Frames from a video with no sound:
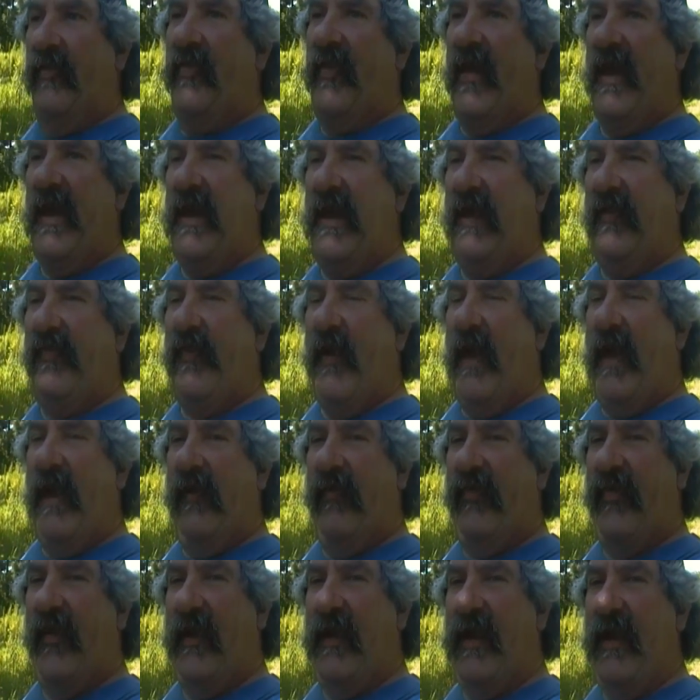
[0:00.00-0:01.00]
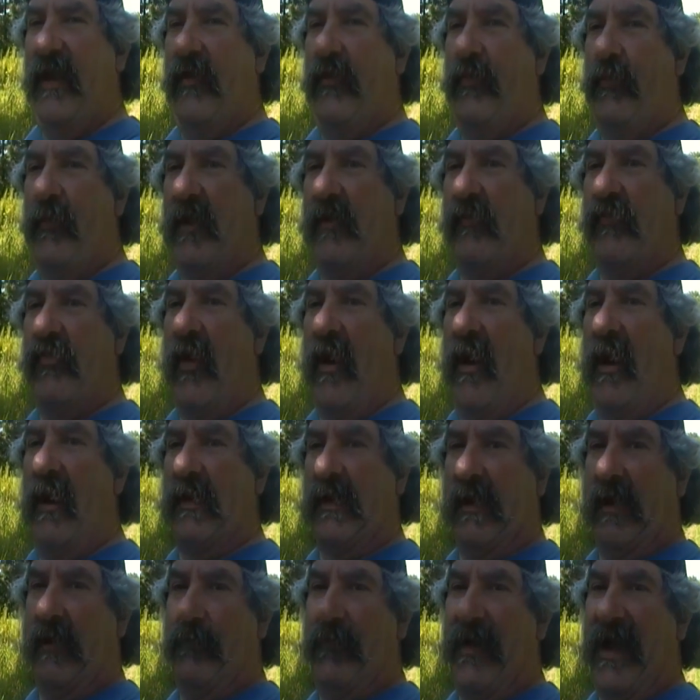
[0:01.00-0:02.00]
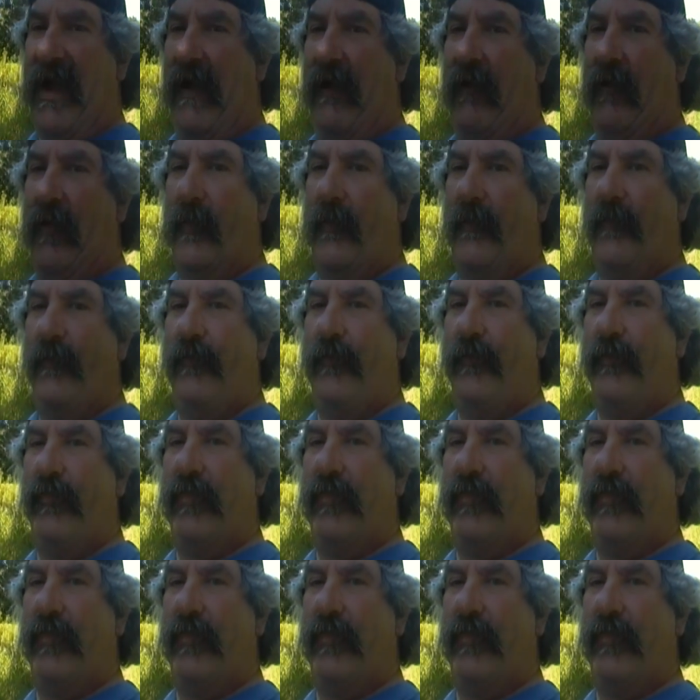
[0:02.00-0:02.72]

zany things that he's been talking about?